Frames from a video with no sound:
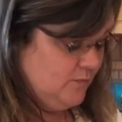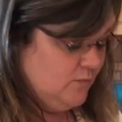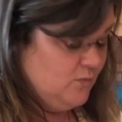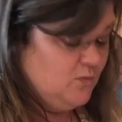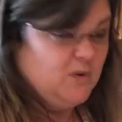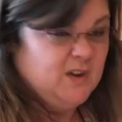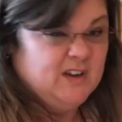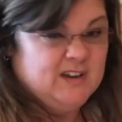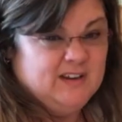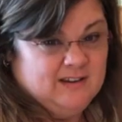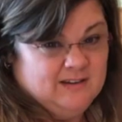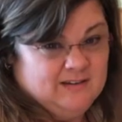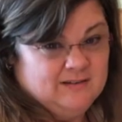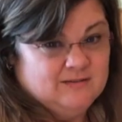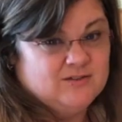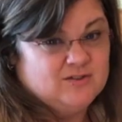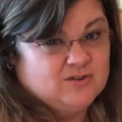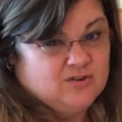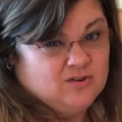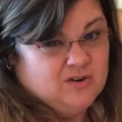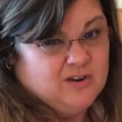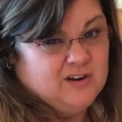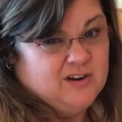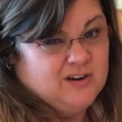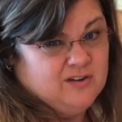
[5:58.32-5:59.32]
we
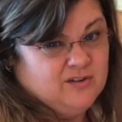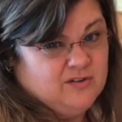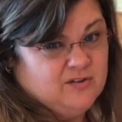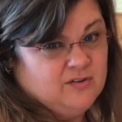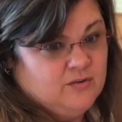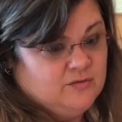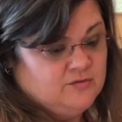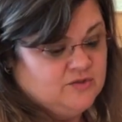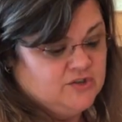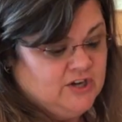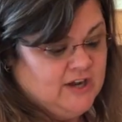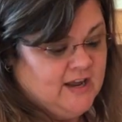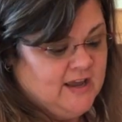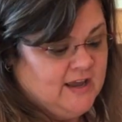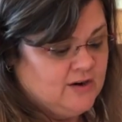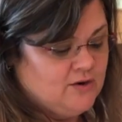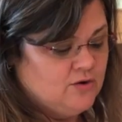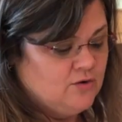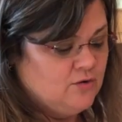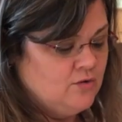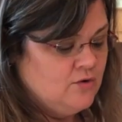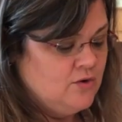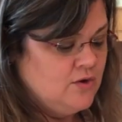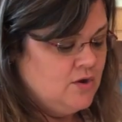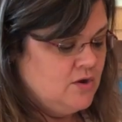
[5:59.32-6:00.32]
started our own
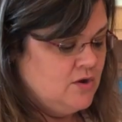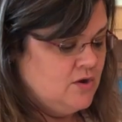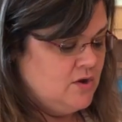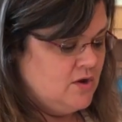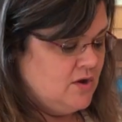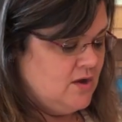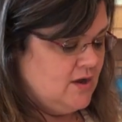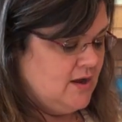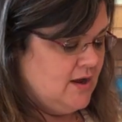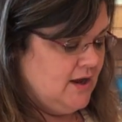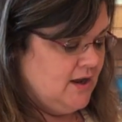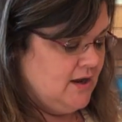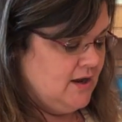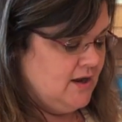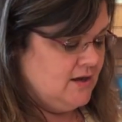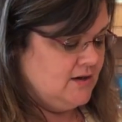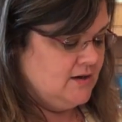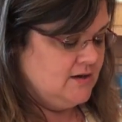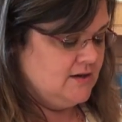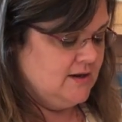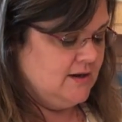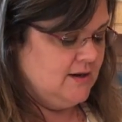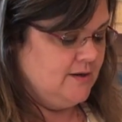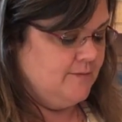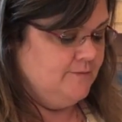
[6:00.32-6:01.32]
channel, and
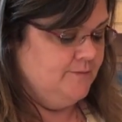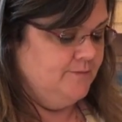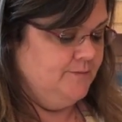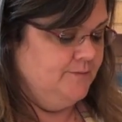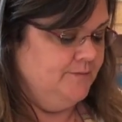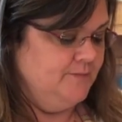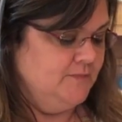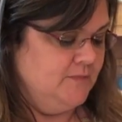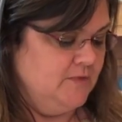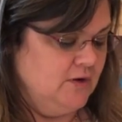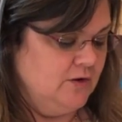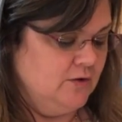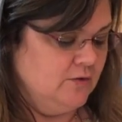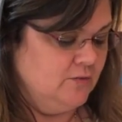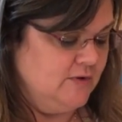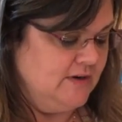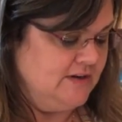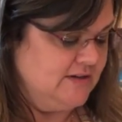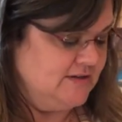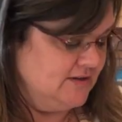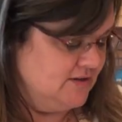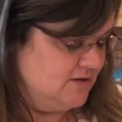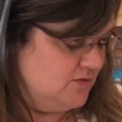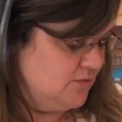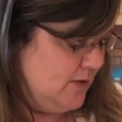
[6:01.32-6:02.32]
there are
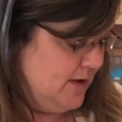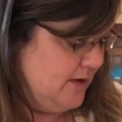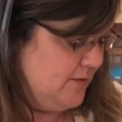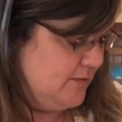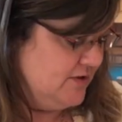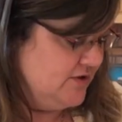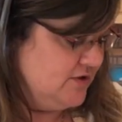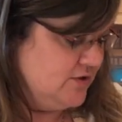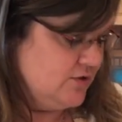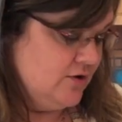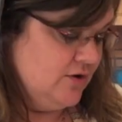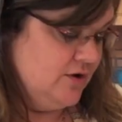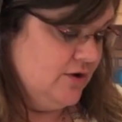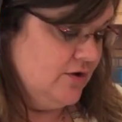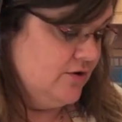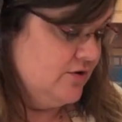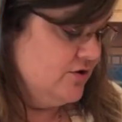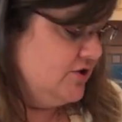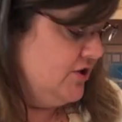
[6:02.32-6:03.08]
reasons why we started our